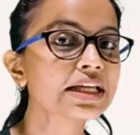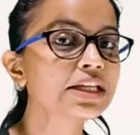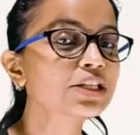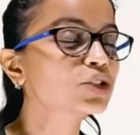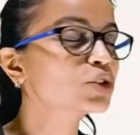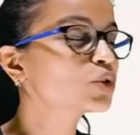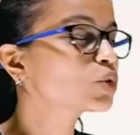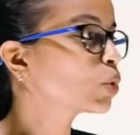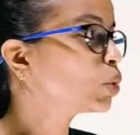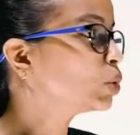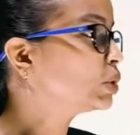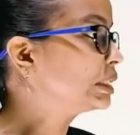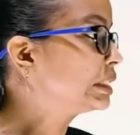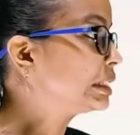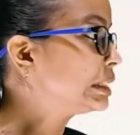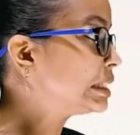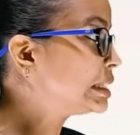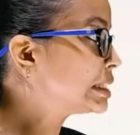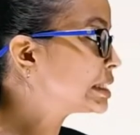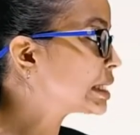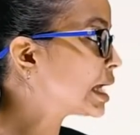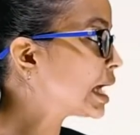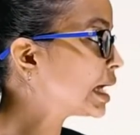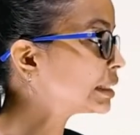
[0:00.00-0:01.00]
So
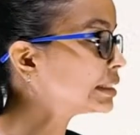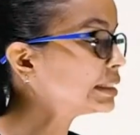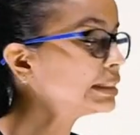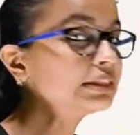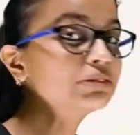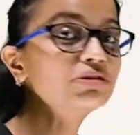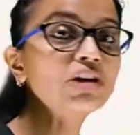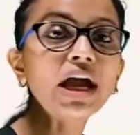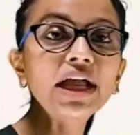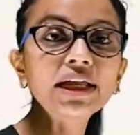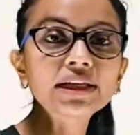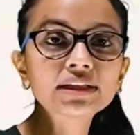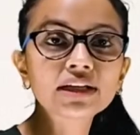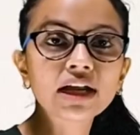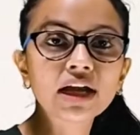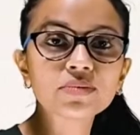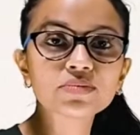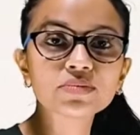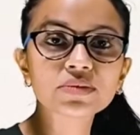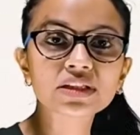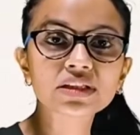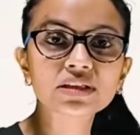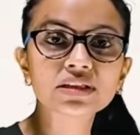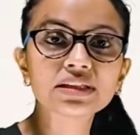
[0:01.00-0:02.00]
these are the
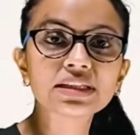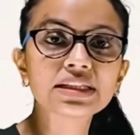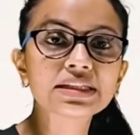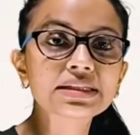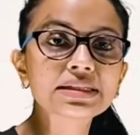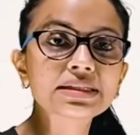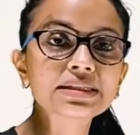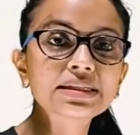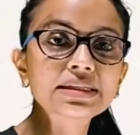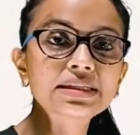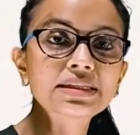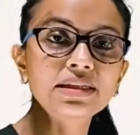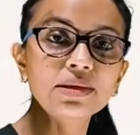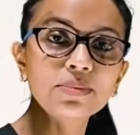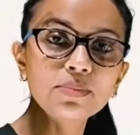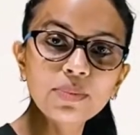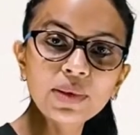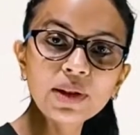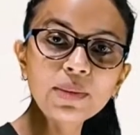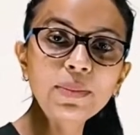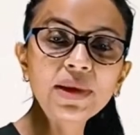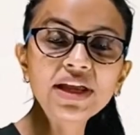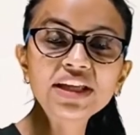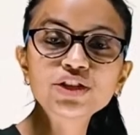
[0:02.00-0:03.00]
diagrams. This is a
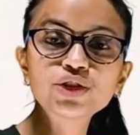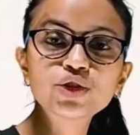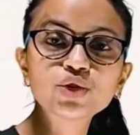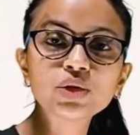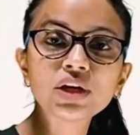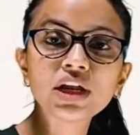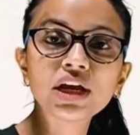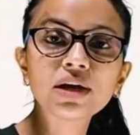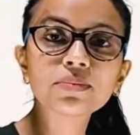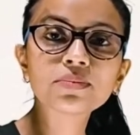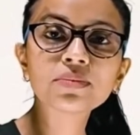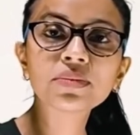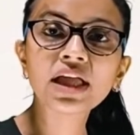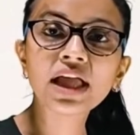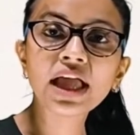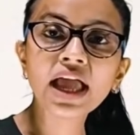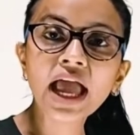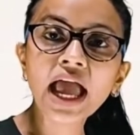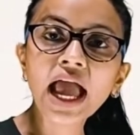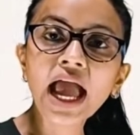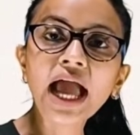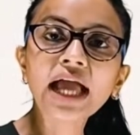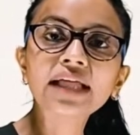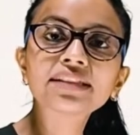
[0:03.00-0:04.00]
simple pendulum
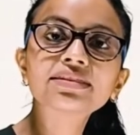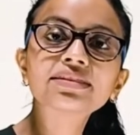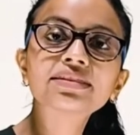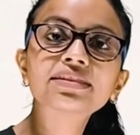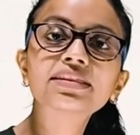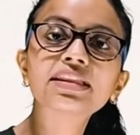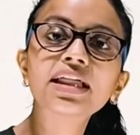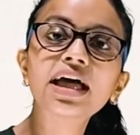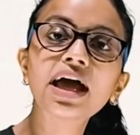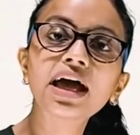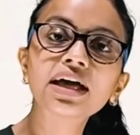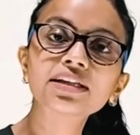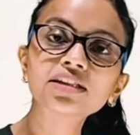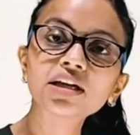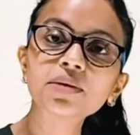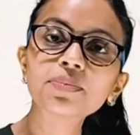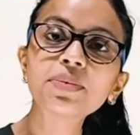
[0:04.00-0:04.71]
and other